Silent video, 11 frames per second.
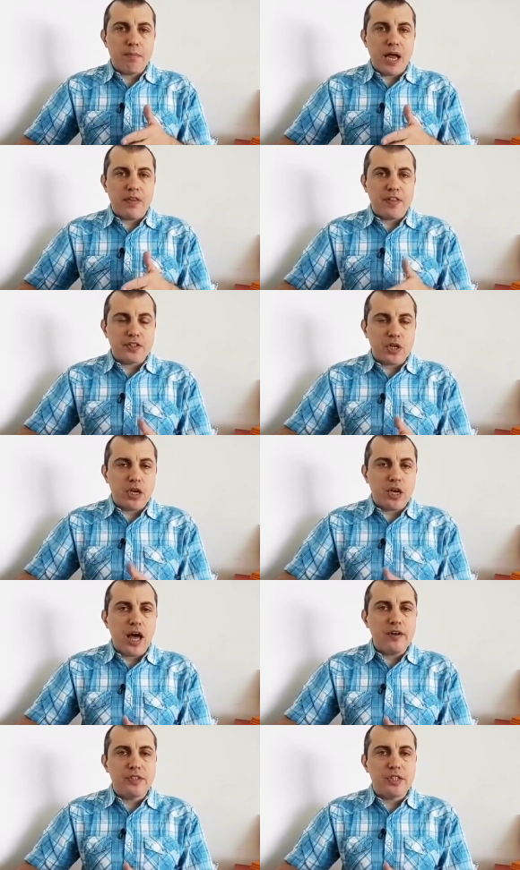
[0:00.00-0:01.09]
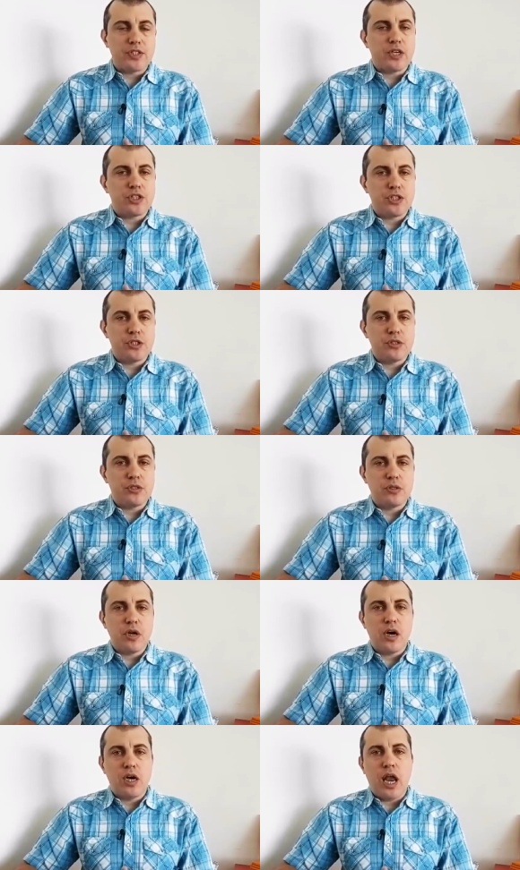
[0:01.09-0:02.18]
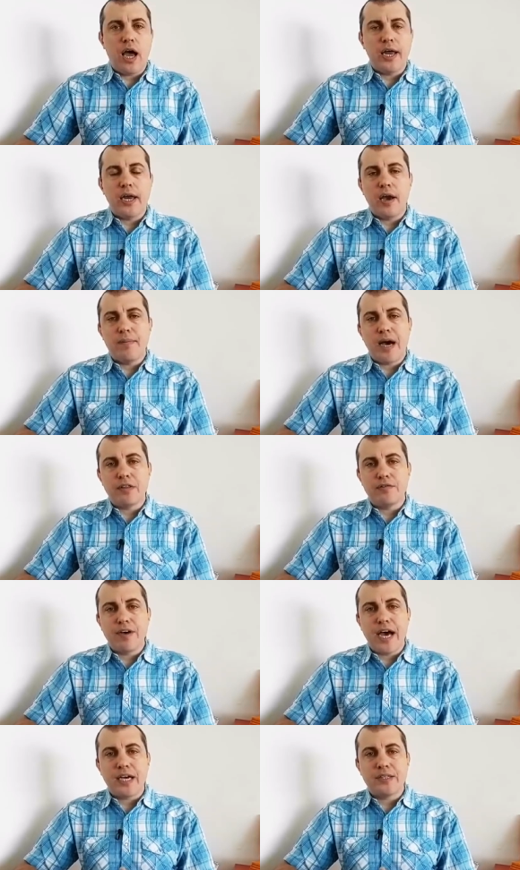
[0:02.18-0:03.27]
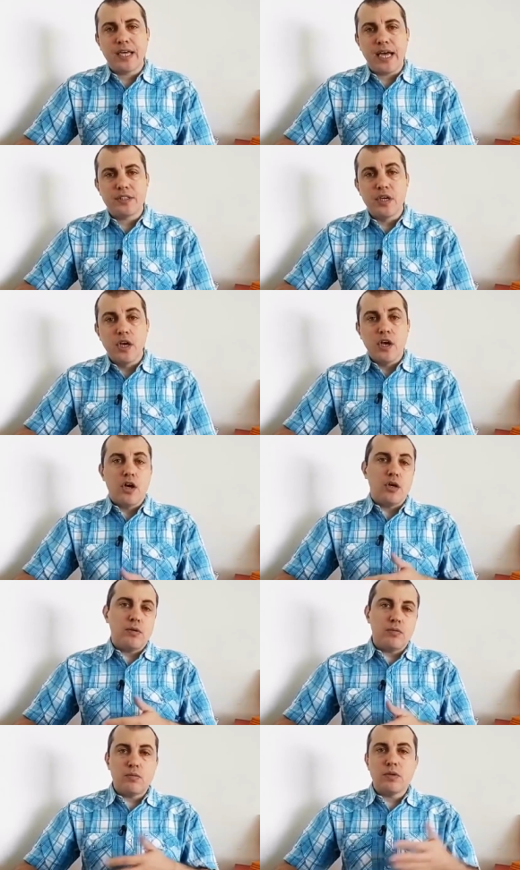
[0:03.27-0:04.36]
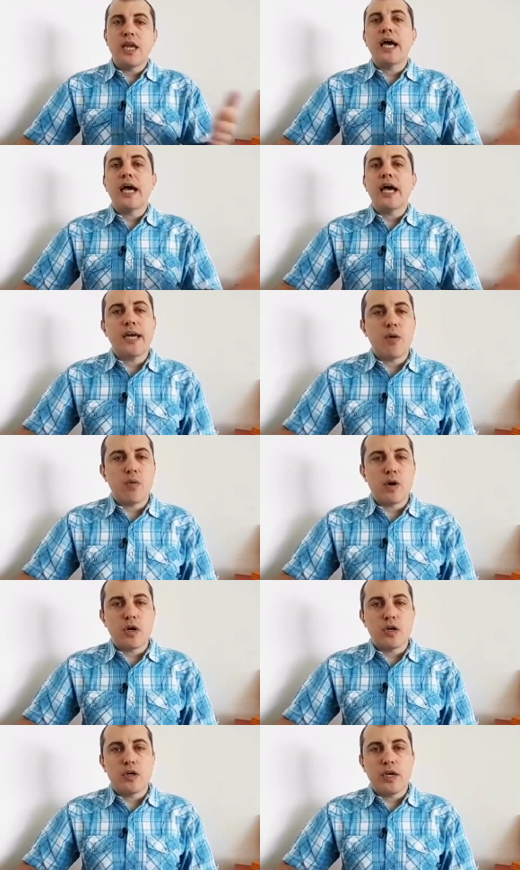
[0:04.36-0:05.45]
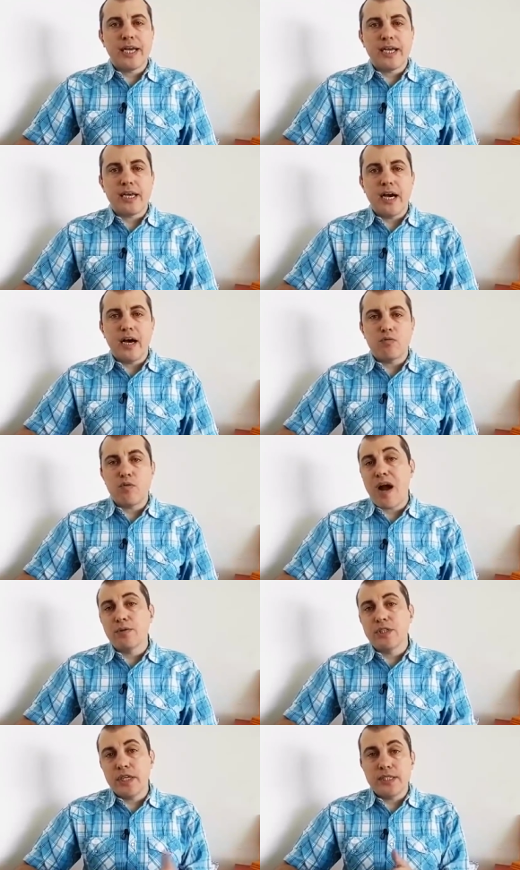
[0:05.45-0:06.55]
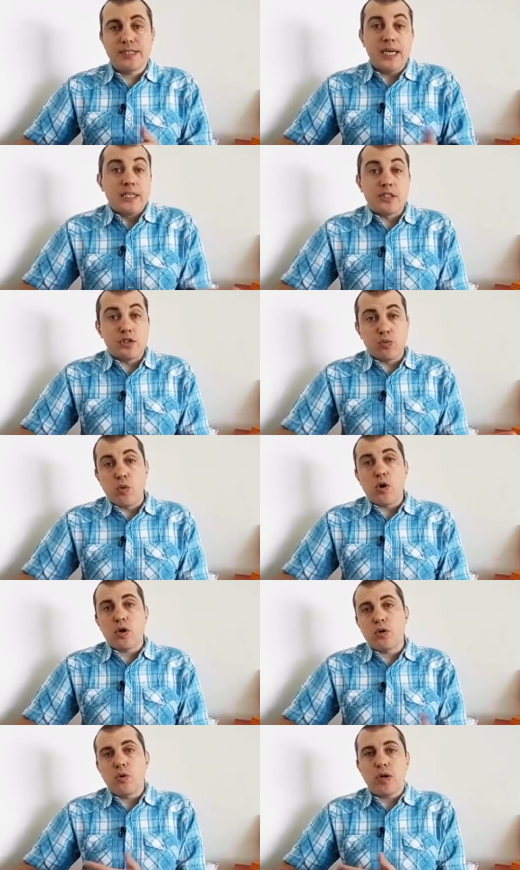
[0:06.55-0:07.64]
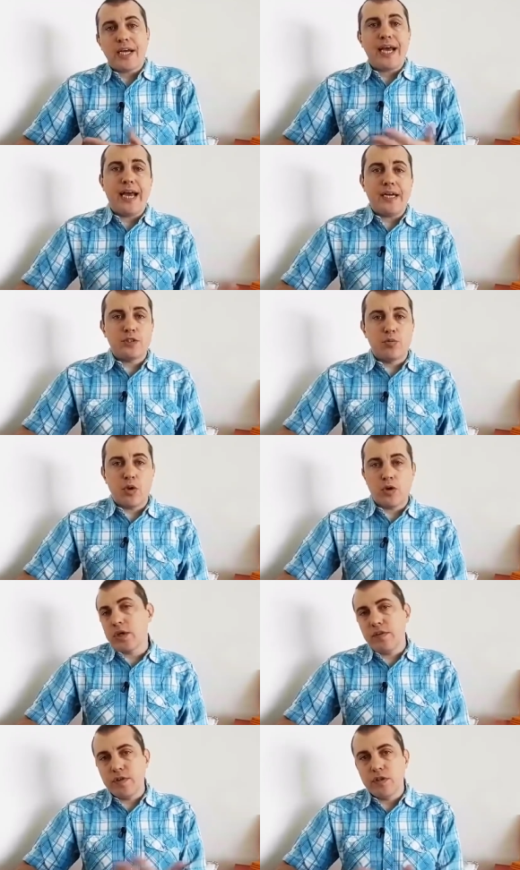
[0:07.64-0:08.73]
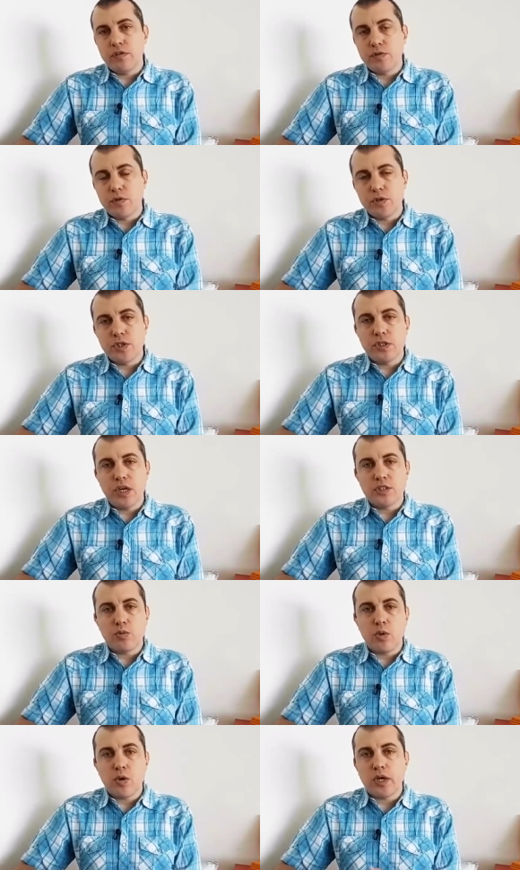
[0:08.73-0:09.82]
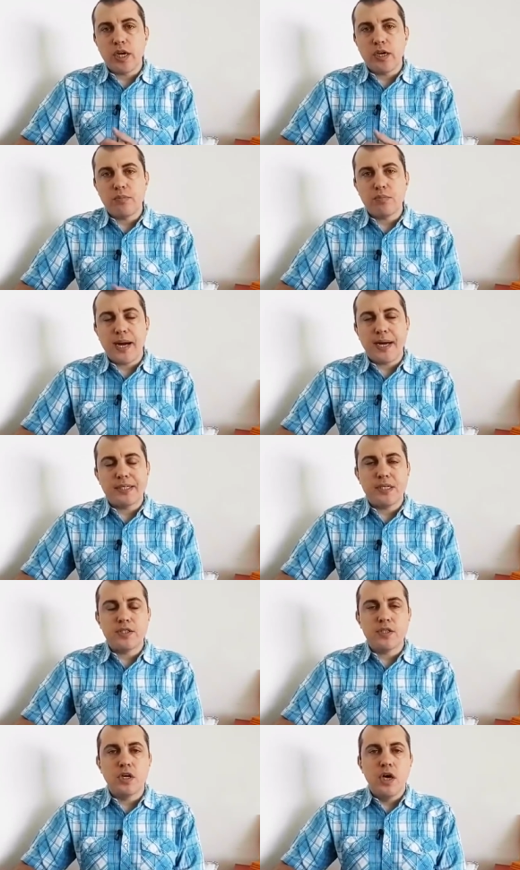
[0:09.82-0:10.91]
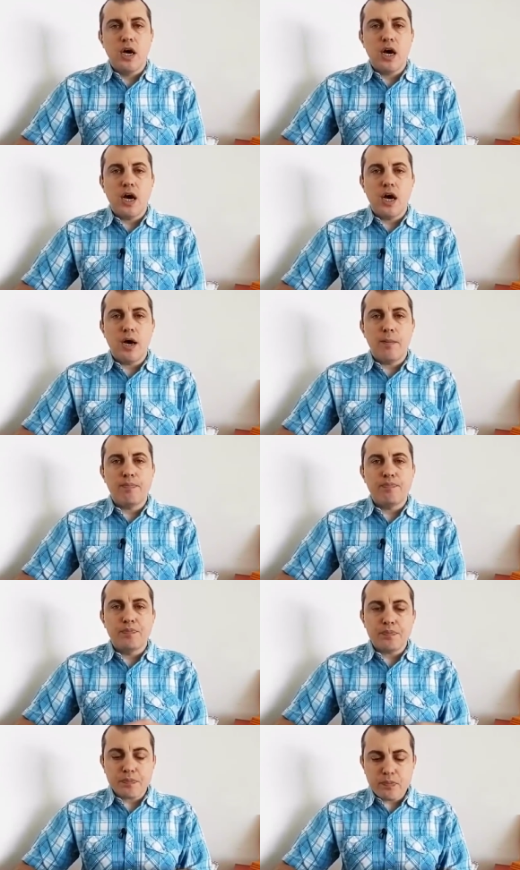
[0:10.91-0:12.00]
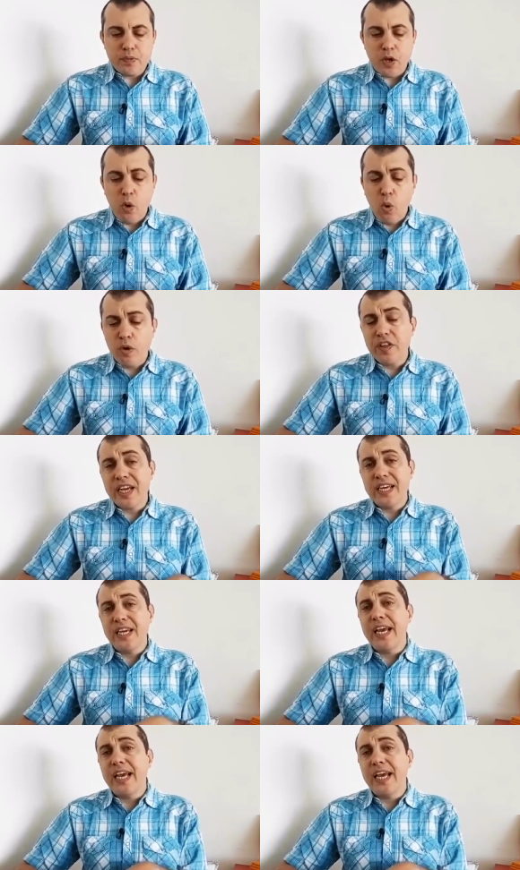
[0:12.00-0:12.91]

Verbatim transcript: uh, there's a lot of discussion online about the fact that Lightning Network uh, routing doesn't work or can't work, even though, of course, it does work in practice. Um, or that